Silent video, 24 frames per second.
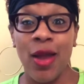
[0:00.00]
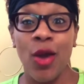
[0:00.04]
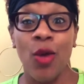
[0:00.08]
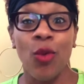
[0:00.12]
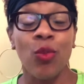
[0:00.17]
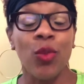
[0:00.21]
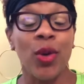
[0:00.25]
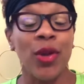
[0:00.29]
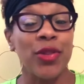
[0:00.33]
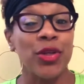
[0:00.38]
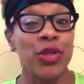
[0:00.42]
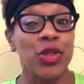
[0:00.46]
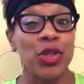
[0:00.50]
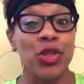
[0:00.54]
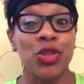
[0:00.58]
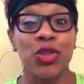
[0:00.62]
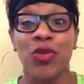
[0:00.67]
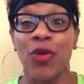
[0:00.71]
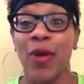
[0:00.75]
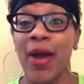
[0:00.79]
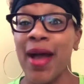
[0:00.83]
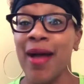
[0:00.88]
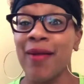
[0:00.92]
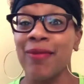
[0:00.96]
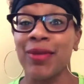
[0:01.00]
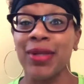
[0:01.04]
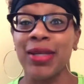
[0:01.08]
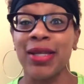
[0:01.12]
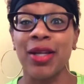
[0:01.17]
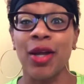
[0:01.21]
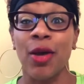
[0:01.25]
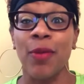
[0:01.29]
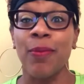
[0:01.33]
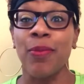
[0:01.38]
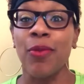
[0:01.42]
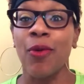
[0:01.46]
Whether you're traveling
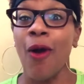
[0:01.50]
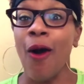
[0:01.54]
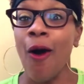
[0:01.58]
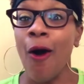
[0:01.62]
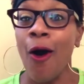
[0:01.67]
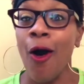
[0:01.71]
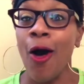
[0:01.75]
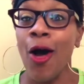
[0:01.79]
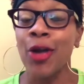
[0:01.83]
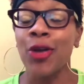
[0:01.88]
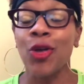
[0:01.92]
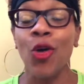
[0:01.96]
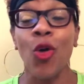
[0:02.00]
abroad